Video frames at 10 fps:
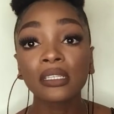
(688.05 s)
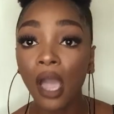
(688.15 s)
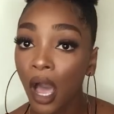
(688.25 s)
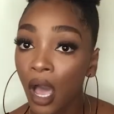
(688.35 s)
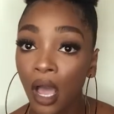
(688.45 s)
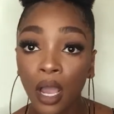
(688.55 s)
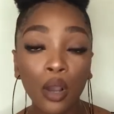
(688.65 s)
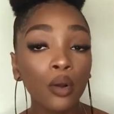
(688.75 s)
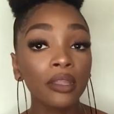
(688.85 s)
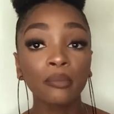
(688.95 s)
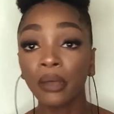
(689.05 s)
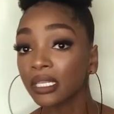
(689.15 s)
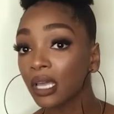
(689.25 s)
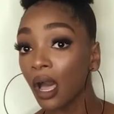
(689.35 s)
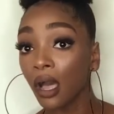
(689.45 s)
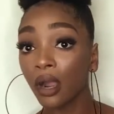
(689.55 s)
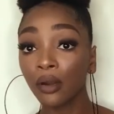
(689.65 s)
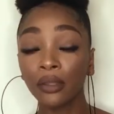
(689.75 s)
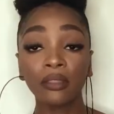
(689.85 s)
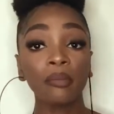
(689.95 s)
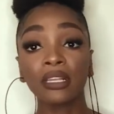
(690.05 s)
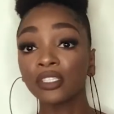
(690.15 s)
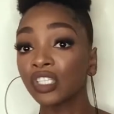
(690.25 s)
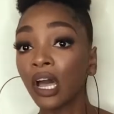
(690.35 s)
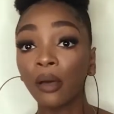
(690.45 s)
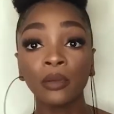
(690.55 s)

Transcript: car or the best job,